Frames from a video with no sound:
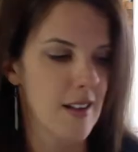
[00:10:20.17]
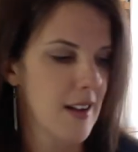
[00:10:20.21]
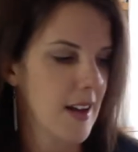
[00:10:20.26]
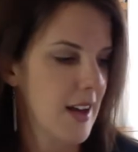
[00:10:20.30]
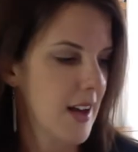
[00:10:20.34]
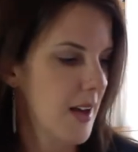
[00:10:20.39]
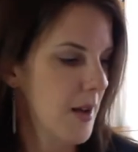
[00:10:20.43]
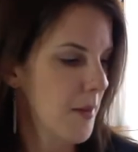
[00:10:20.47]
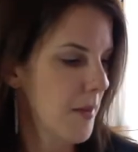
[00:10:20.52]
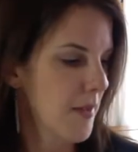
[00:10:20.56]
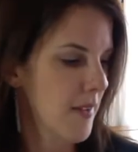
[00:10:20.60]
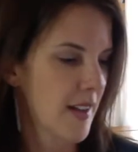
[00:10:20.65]

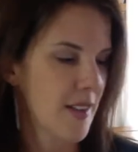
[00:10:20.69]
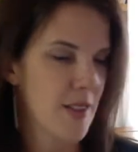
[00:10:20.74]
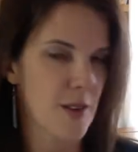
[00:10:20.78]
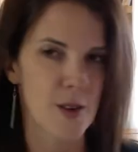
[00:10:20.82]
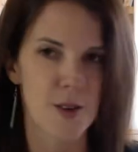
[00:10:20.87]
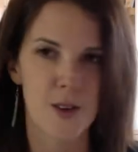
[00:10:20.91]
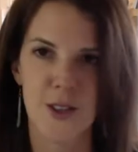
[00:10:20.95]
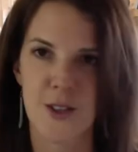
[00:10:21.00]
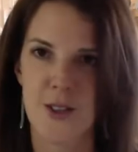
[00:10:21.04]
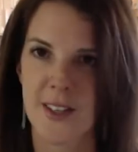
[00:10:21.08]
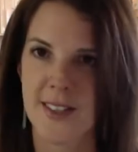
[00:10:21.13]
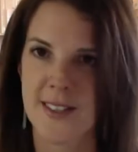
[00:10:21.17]
I've got little
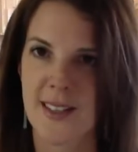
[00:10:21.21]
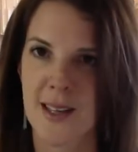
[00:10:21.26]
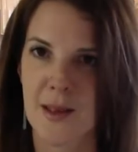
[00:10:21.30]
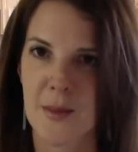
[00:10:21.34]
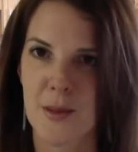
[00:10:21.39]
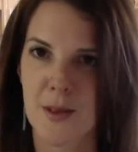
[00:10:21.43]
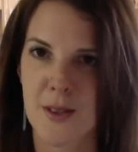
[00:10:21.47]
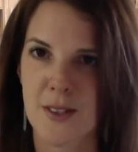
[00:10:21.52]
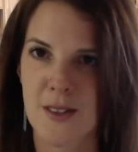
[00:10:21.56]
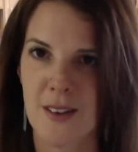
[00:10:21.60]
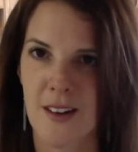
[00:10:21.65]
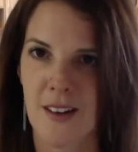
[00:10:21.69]
address
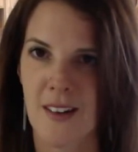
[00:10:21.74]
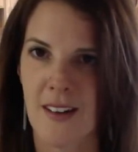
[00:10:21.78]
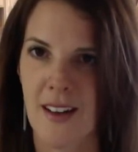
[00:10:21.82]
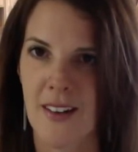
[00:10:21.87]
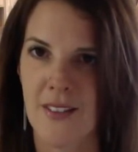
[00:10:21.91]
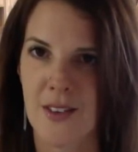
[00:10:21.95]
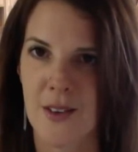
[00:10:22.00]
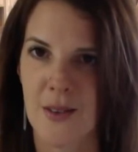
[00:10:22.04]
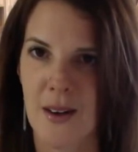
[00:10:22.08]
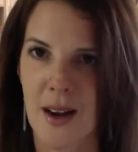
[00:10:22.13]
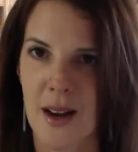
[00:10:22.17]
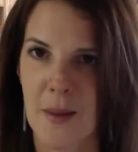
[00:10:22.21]
labels, so I don't have
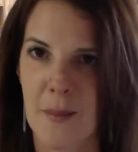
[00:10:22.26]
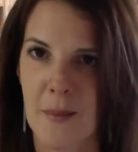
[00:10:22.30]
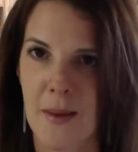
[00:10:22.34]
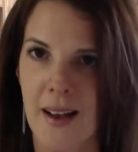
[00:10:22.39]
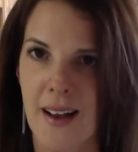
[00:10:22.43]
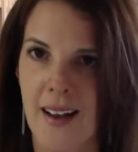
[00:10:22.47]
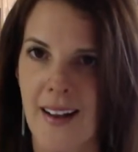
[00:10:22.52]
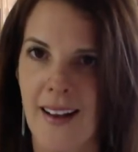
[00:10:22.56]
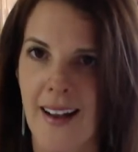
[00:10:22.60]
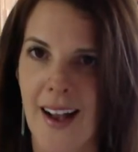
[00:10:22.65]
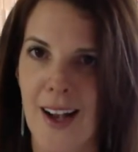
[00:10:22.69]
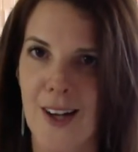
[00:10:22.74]
to write
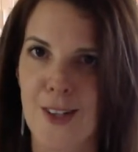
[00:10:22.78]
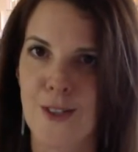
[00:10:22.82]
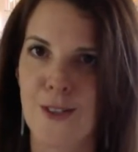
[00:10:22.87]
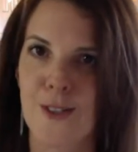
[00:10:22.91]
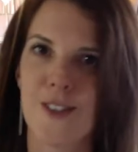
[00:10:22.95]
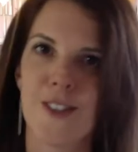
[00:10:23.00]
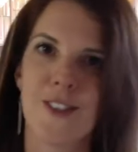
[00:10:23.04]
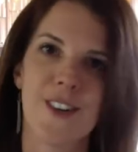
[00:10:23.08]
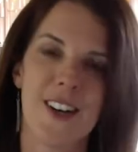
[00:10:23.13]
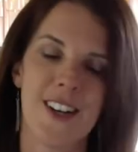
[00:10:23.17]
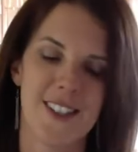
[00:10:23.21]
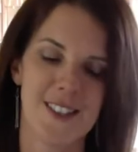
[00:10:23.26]
my actual
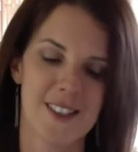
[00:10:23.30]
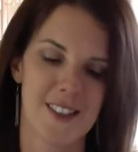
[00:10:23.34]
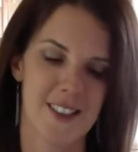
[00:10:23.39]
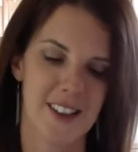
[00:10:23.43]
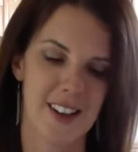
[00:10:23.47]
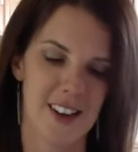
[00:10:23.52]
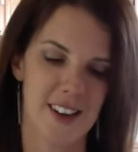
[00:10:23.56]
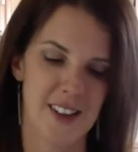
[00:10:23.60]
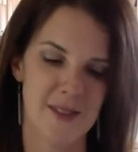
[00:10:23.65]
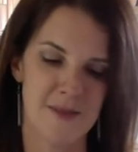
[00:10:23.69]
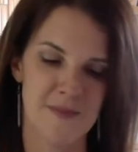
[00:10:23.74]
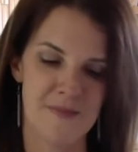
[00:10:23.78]
address on
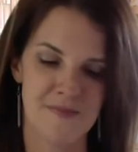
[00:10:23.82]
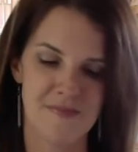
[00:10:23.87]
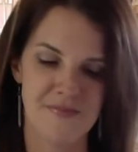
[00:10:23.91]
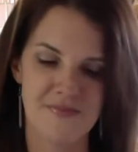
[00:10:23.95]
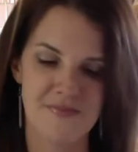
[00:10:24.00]
there.